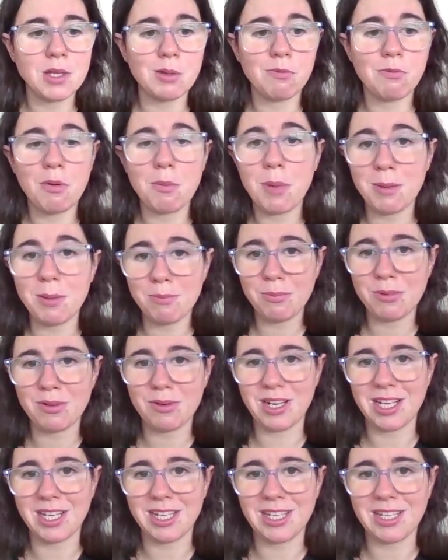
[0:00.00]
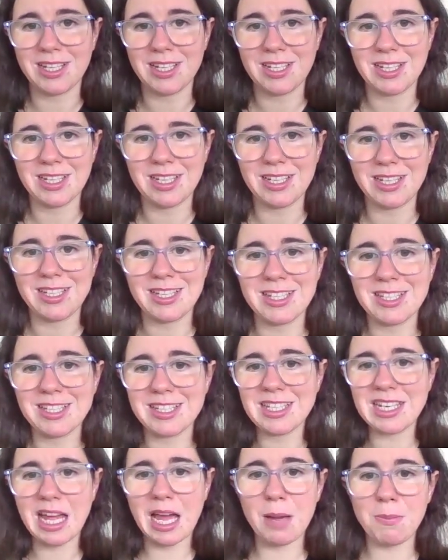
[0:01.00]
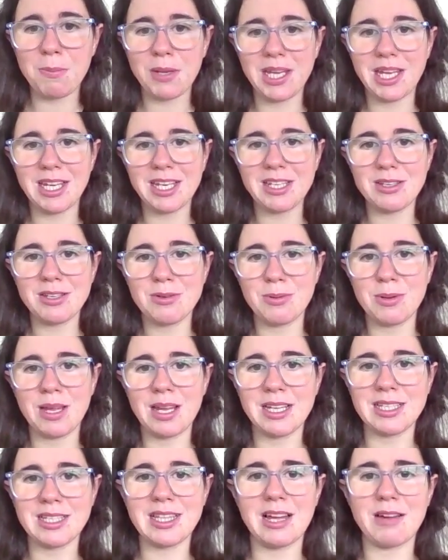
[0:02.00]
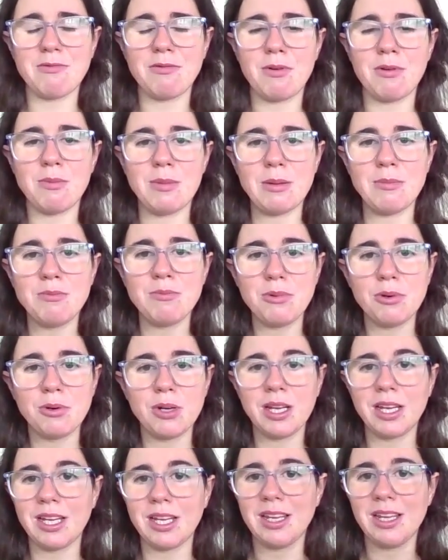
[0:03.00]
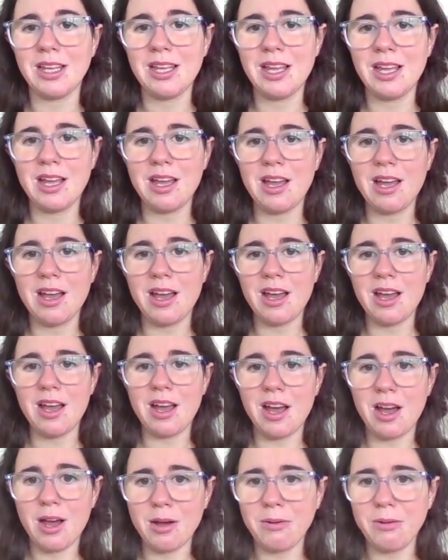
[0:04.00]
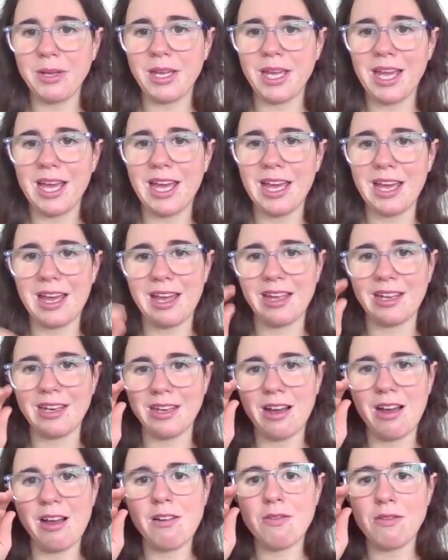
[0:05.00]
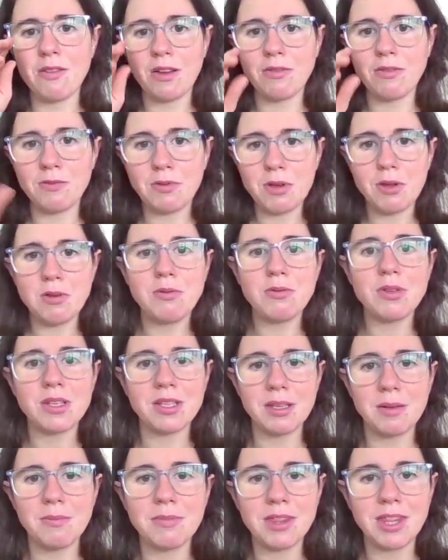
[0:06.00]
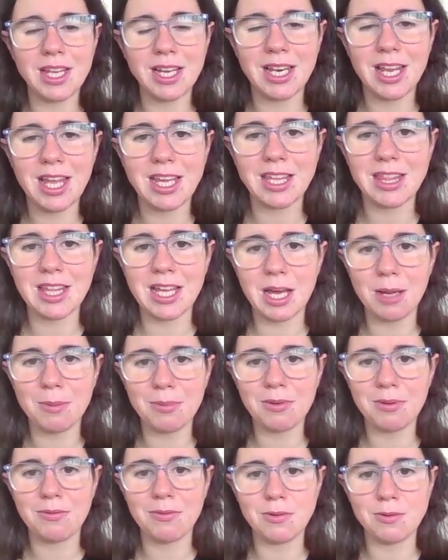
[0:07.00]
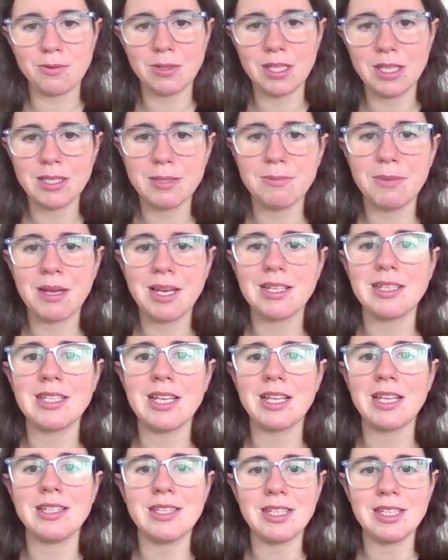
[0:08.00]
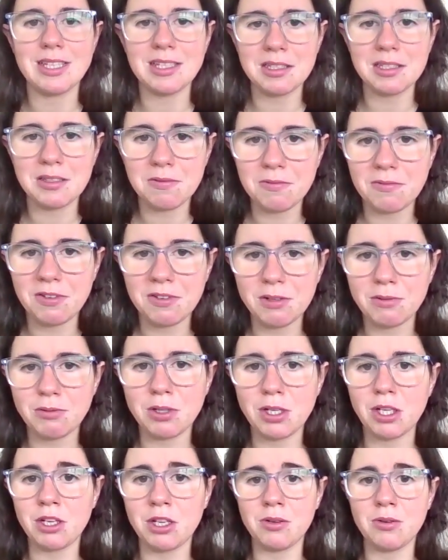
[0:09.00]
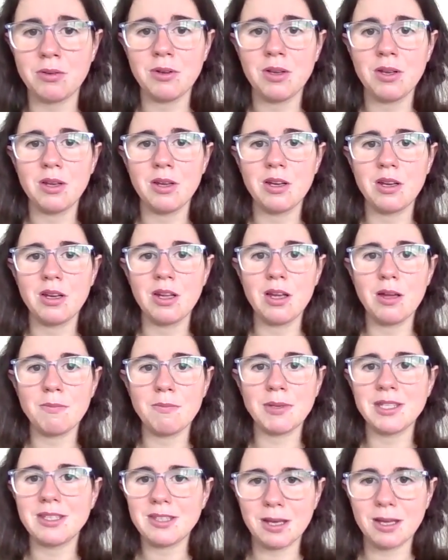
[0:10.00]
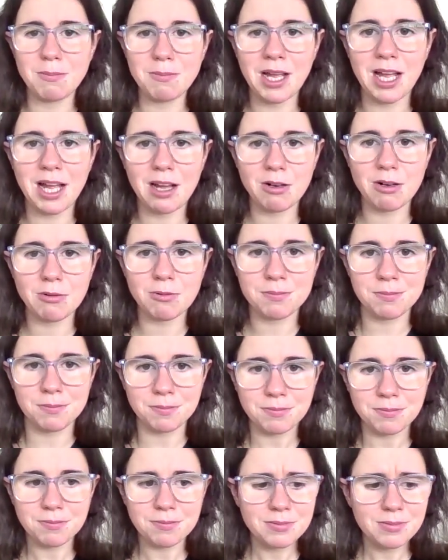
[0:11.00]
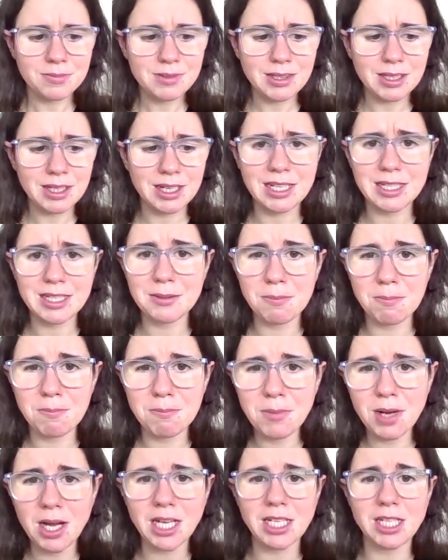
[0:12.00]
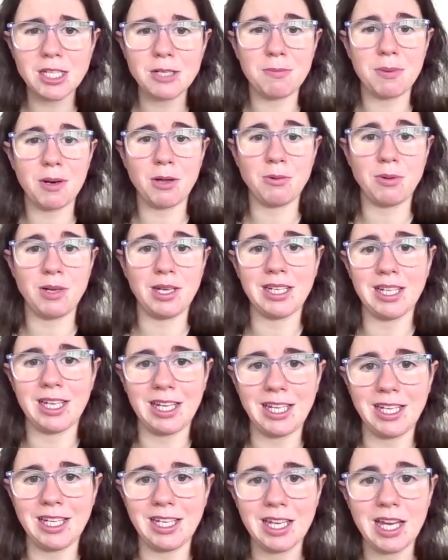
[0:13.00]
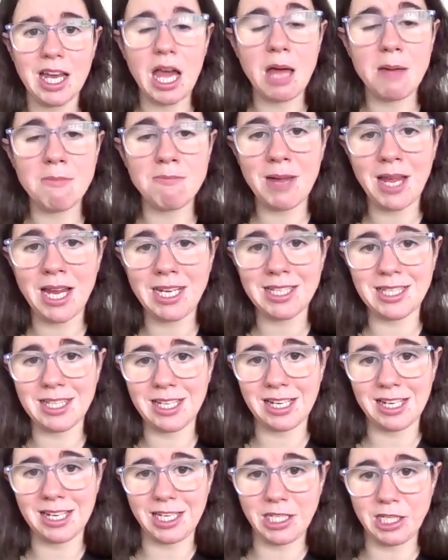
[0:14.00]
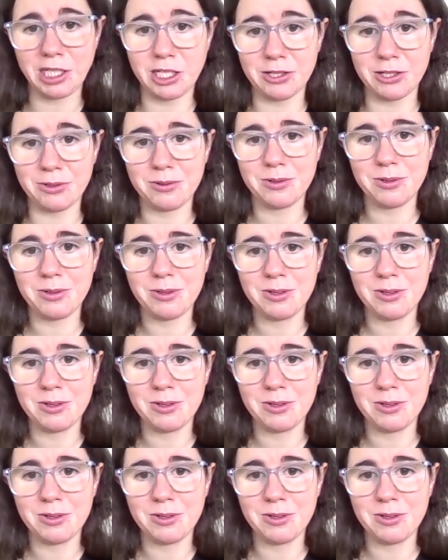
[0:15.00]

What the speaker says: remembering. It's just tapping into it. It's that remembering, oh yeah, I've known something like that before. This makes sense. It doesn't feel new, but somehow it's mind-blowingly, amazingly new.